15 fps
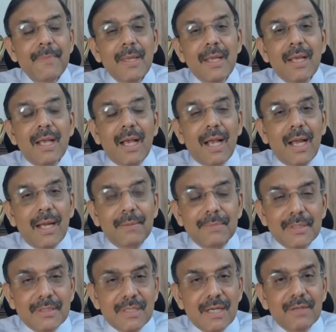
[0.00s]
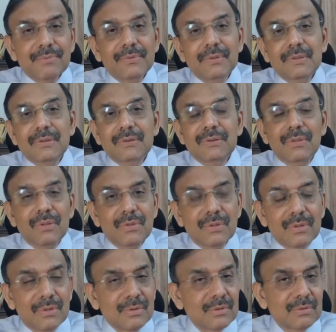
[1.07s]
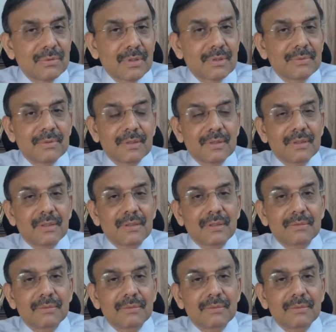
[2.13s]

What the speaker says: I am the staff nurse or whatever,